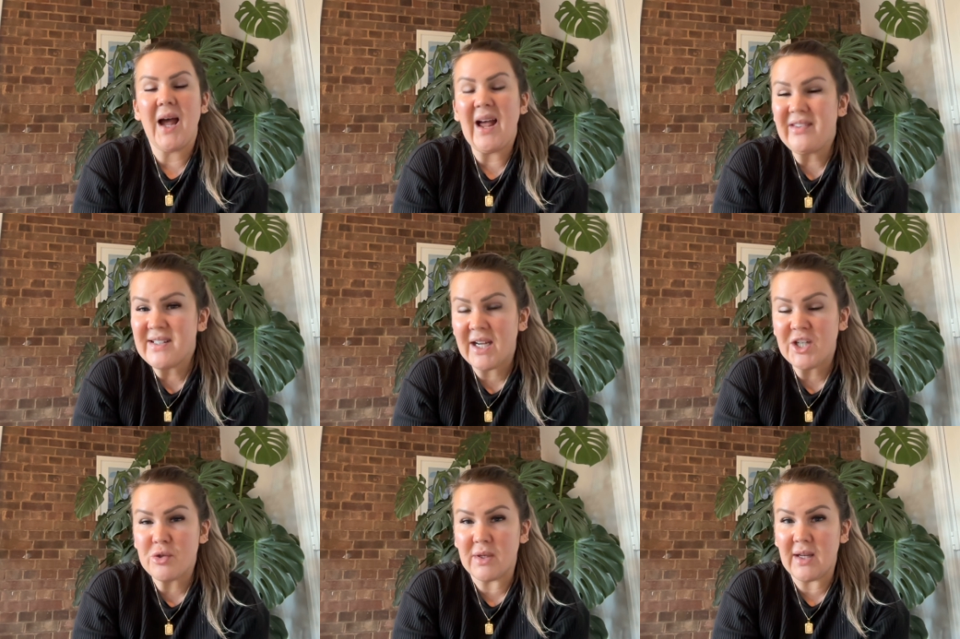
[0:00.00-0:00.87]
As
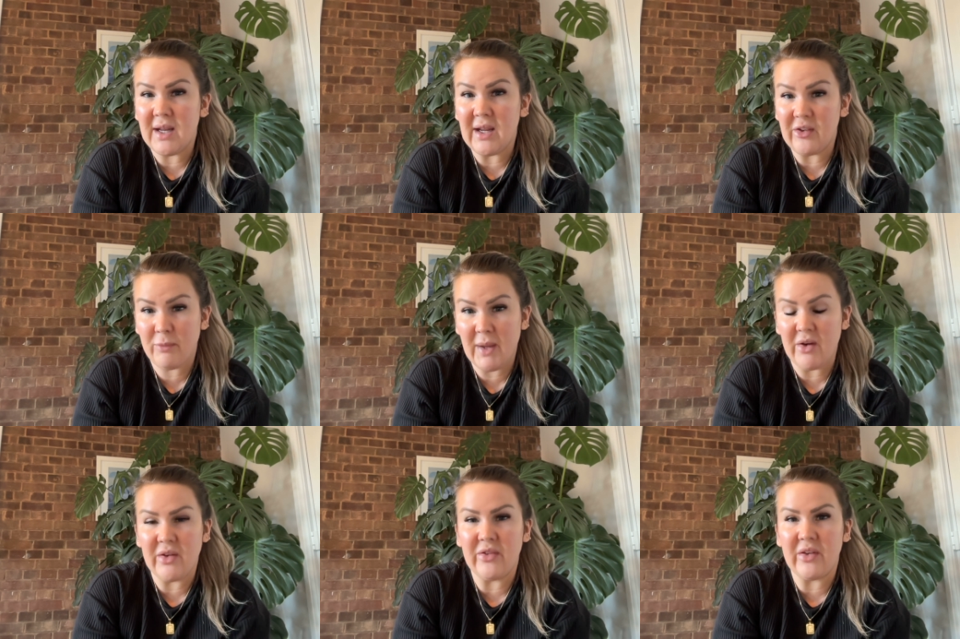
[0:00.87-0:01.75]
attachment
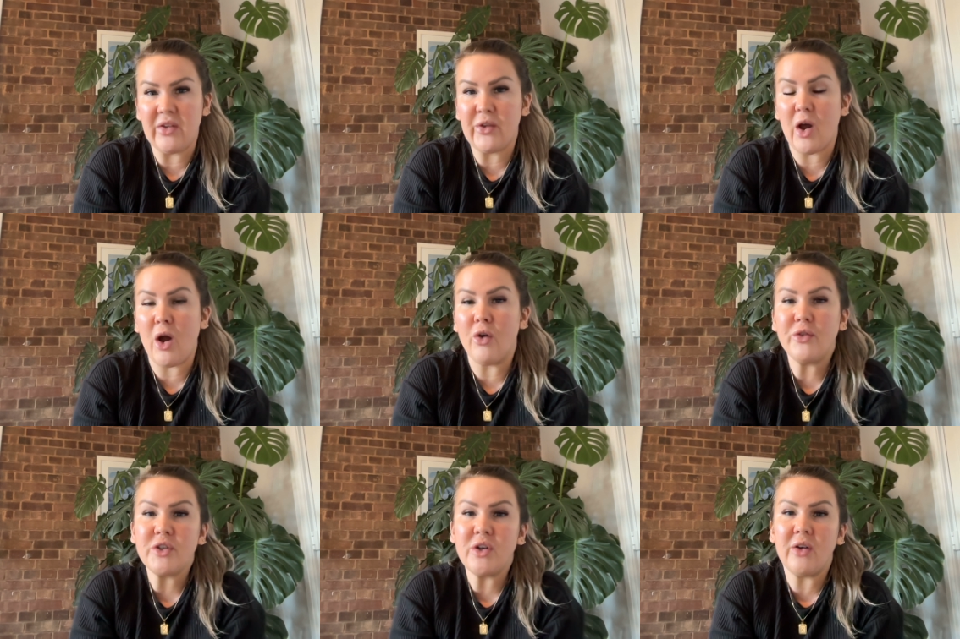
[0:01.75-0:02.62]
experiences are
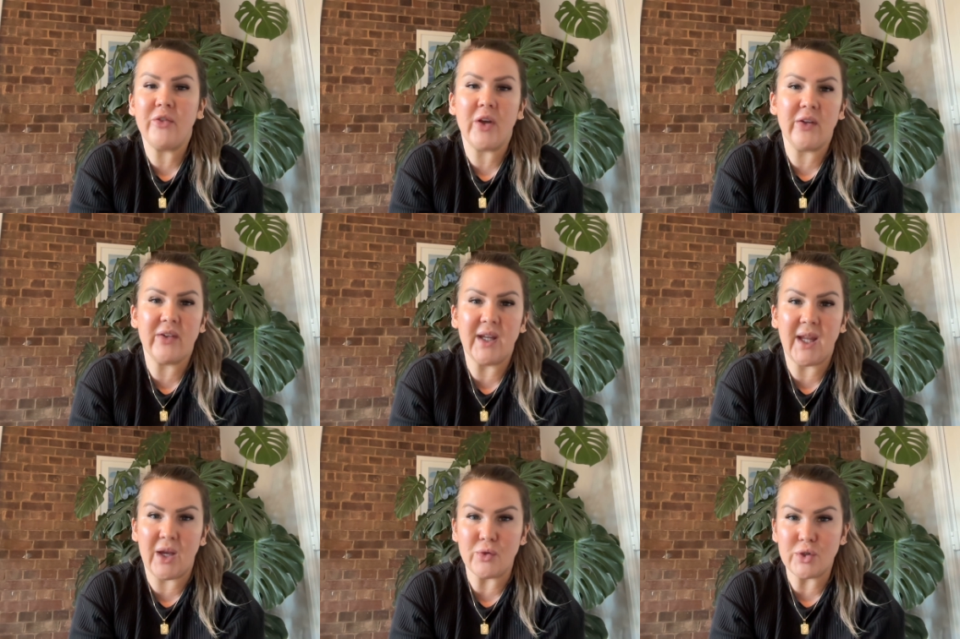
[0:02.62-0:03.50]
often our first
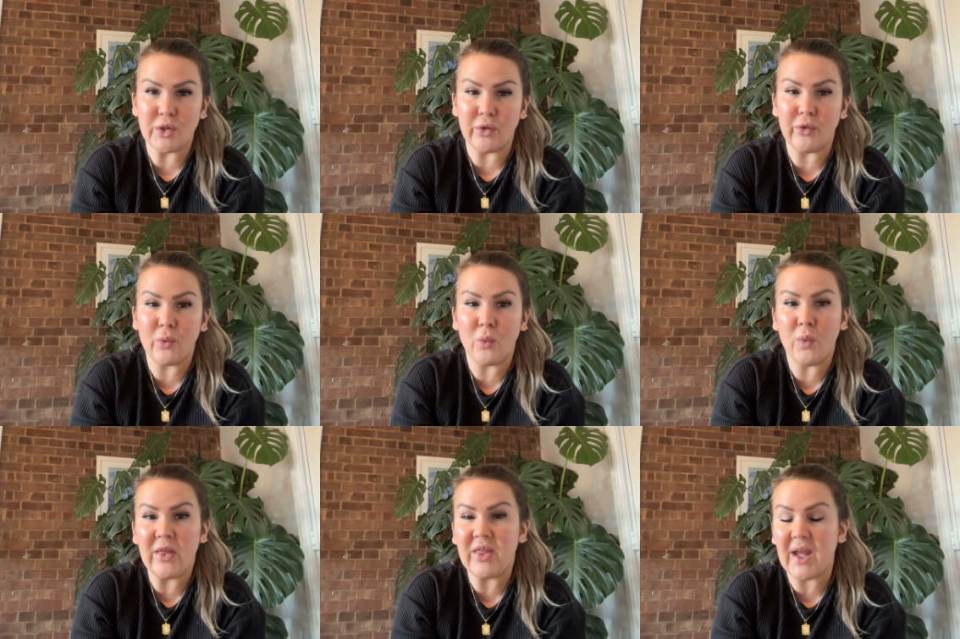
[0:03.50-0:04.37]
encounters
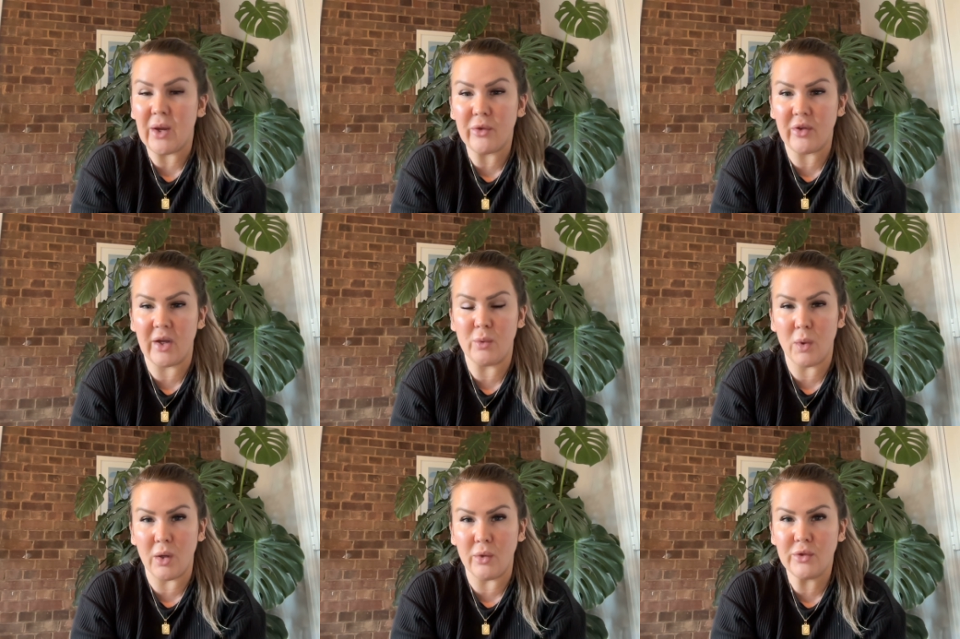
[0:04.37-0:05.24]
with the outside
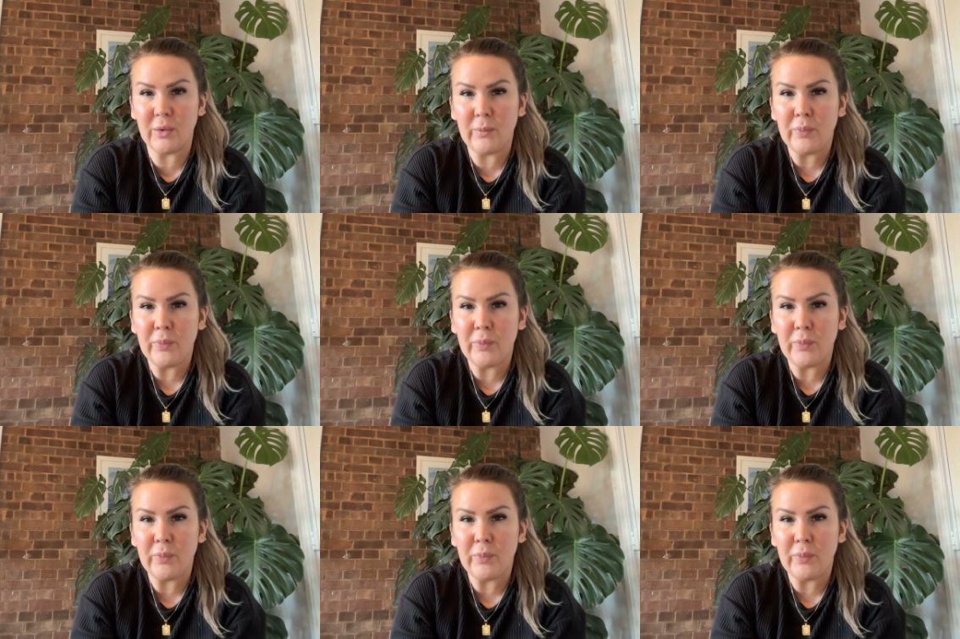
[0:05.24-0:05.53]
world,